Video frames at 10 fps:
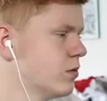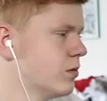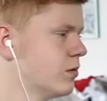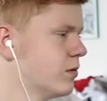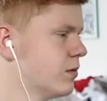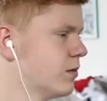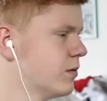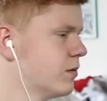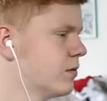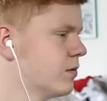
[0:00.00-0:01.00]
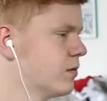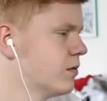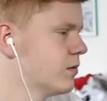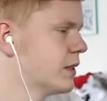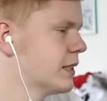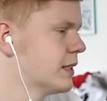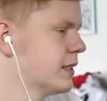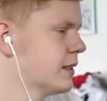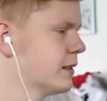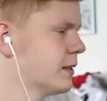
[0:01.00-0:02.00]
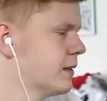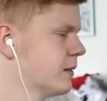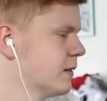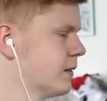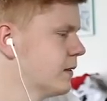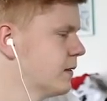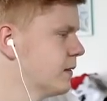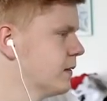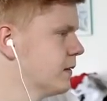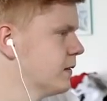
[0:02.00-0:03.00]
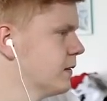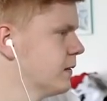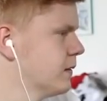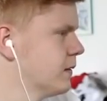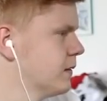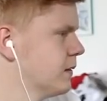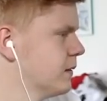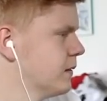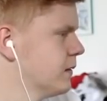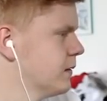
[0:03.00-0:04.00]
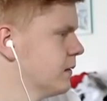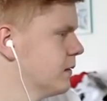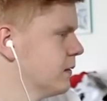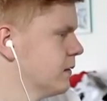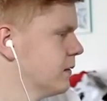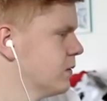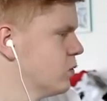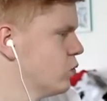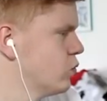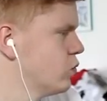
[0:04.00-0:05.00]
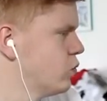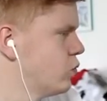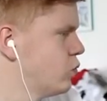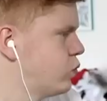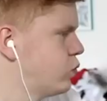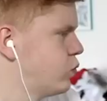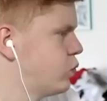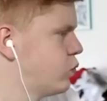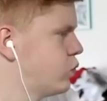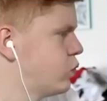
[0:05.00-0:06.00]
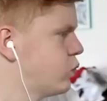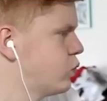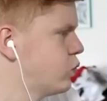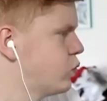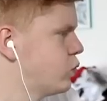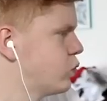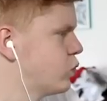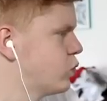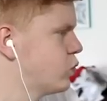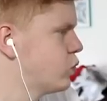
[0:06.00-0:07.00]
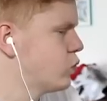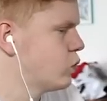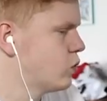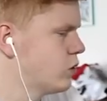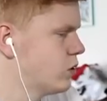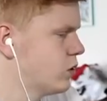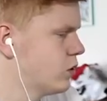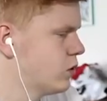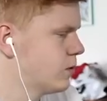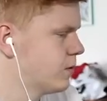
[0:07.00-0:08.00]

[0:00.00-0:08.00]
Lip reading: This person isn't speaking.